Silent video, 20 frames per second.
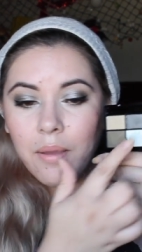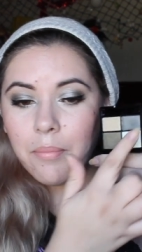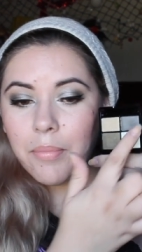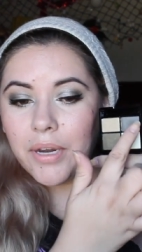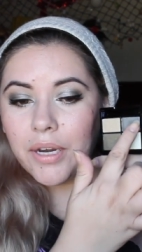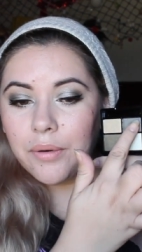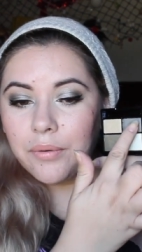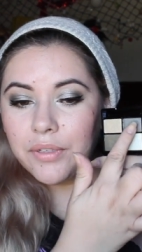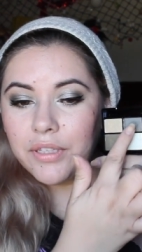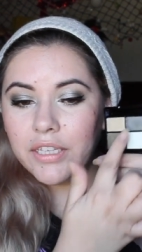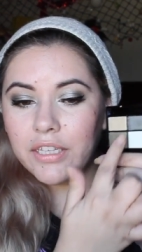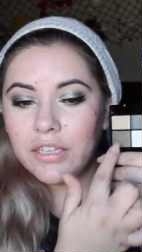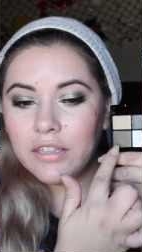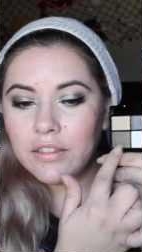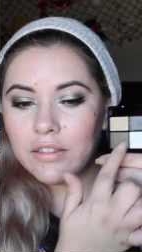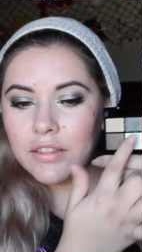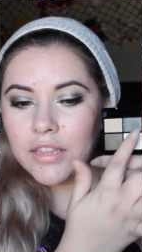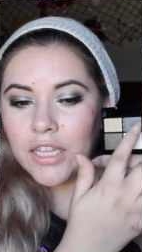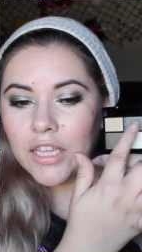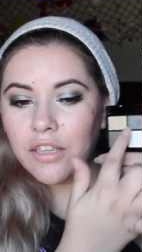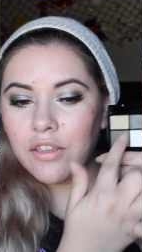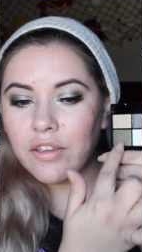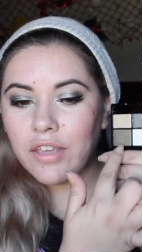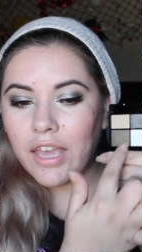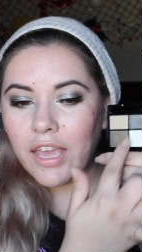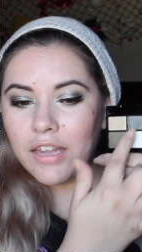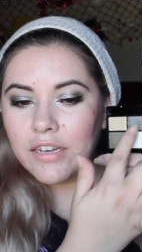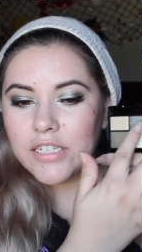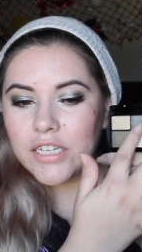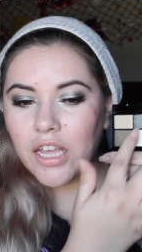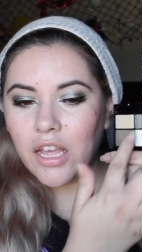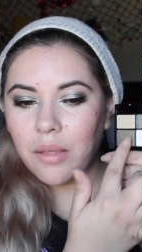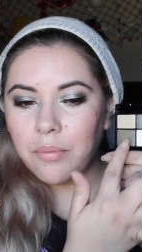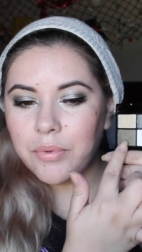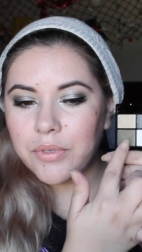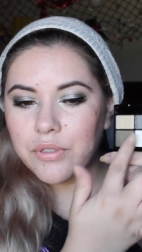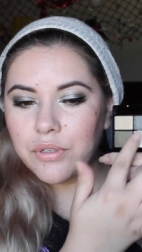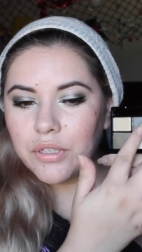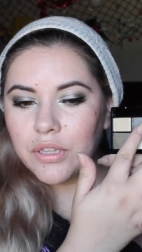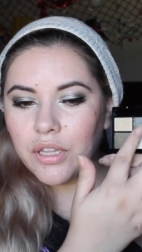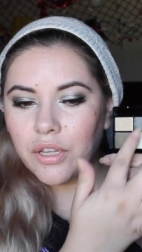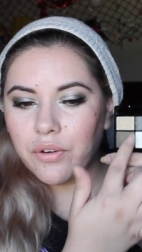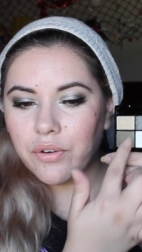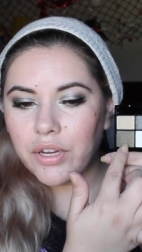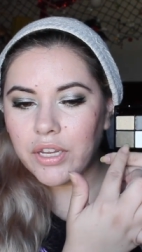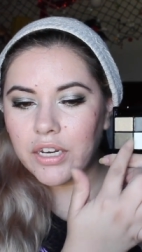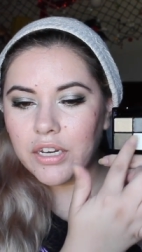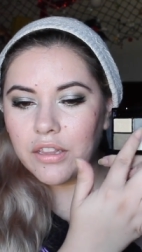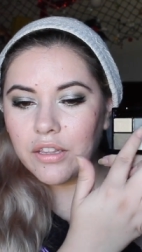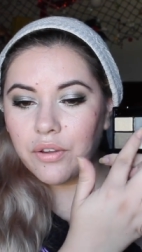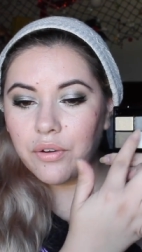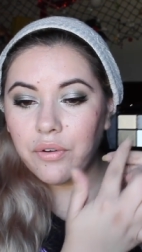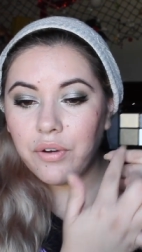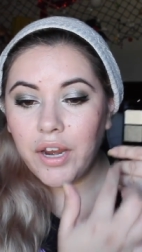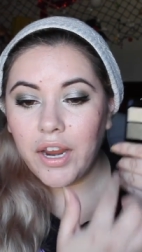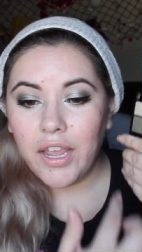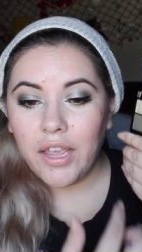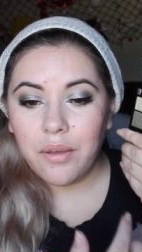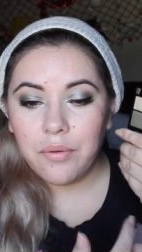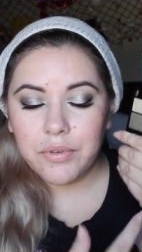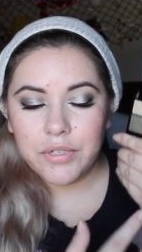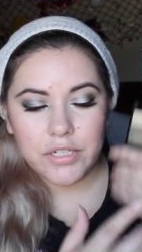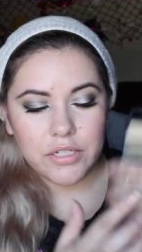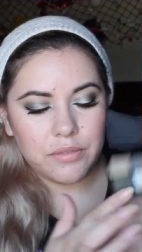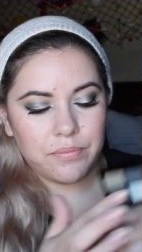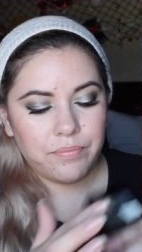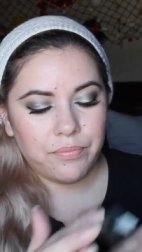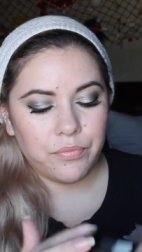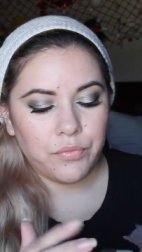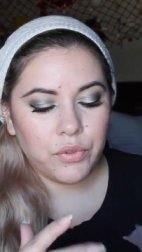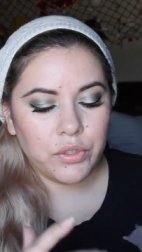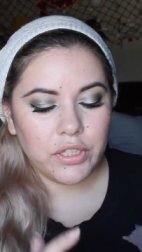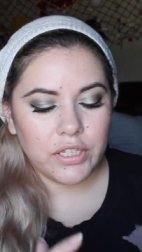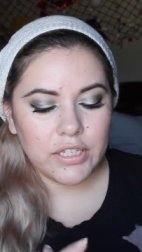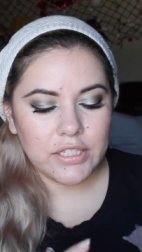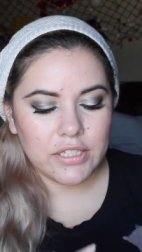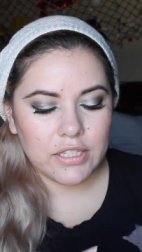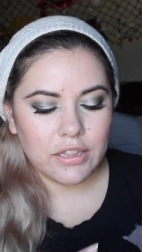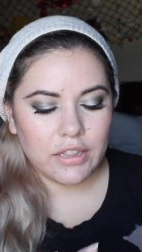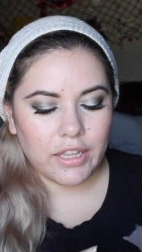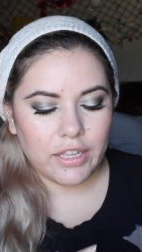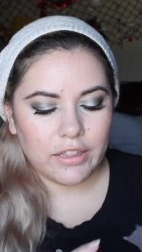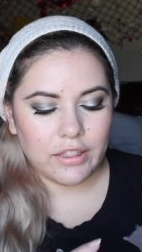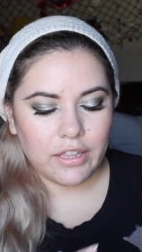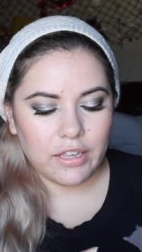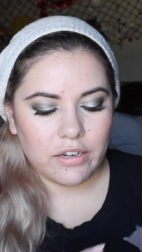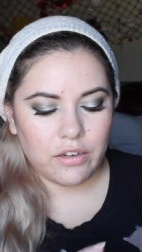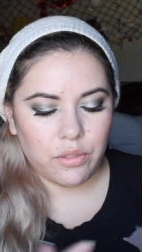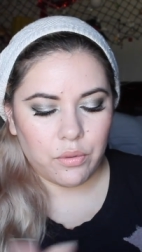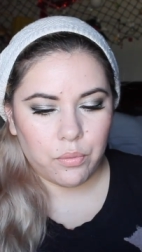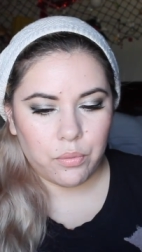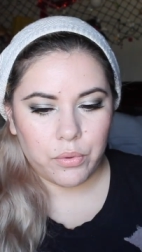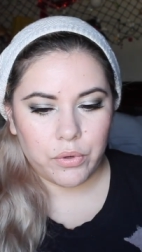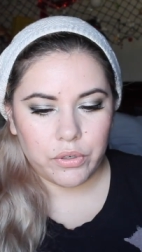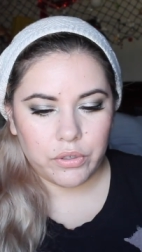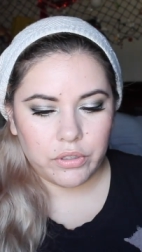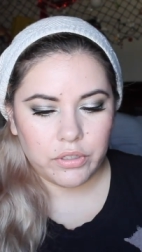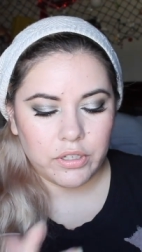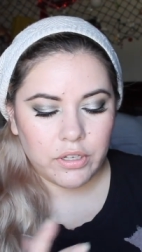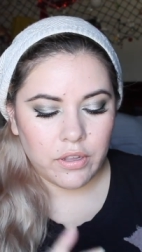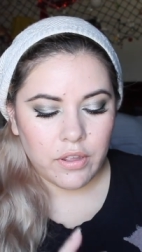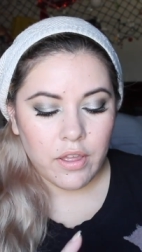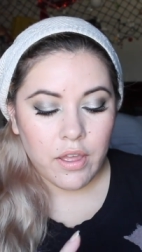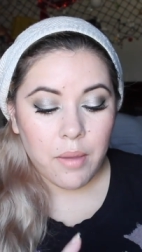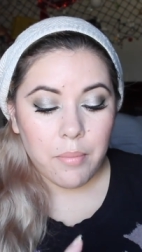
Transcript: But I really think you can't tell between the green and the gray, which really isn't like the end of the world.